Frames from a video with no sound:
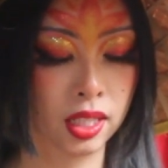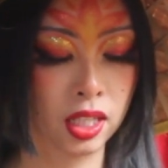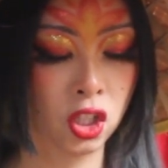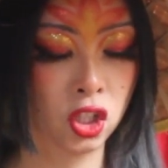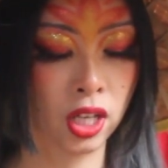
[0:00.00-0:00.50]

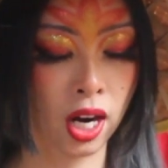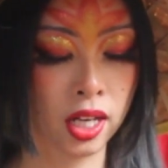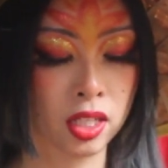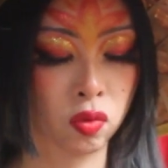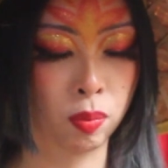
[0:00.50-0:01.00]
Each
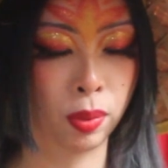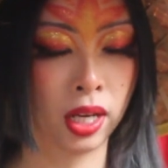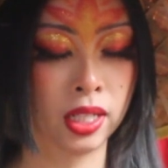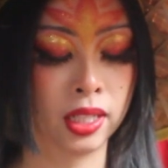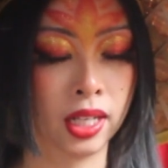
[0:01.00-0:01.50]
kindness
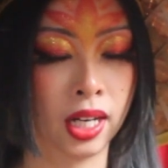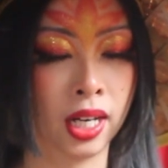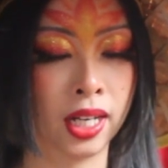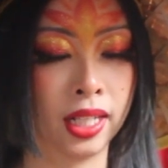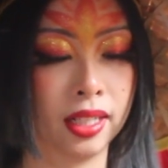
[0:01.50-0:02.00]
repaid in
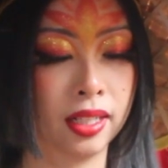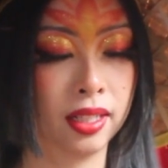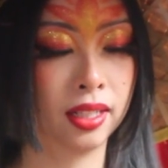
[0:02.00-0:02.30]
kind.